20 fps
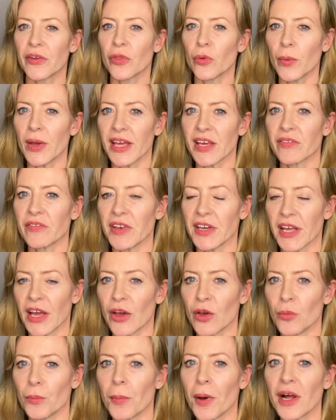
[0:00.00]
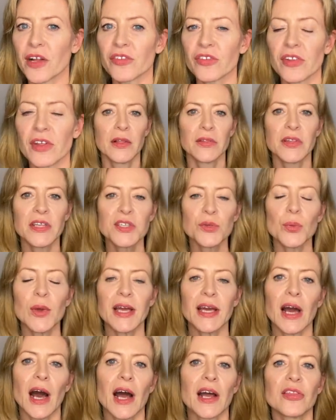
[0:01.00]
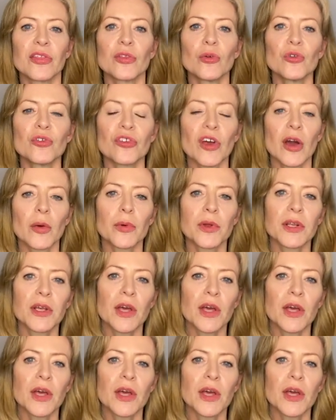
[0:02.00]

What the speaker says: the Week video, but this week I thought I would